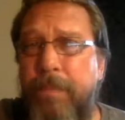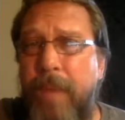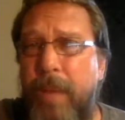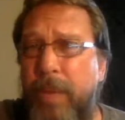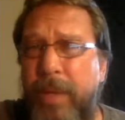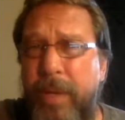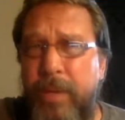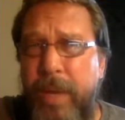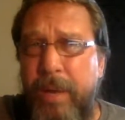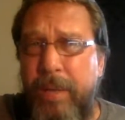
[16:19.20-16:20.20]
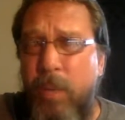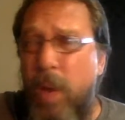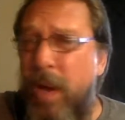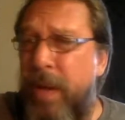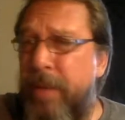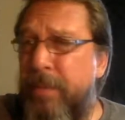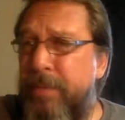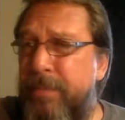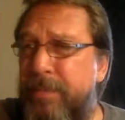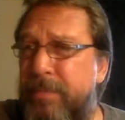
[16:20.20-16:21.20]
really don't care for wine.
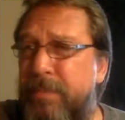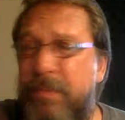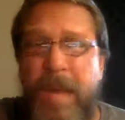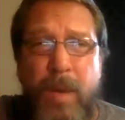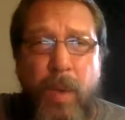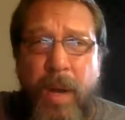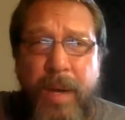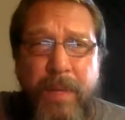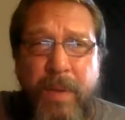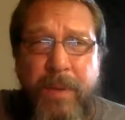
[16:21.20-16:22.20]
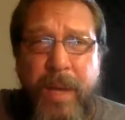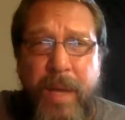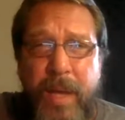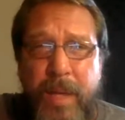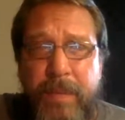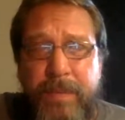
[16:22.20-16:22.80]
Any wine I've ever had,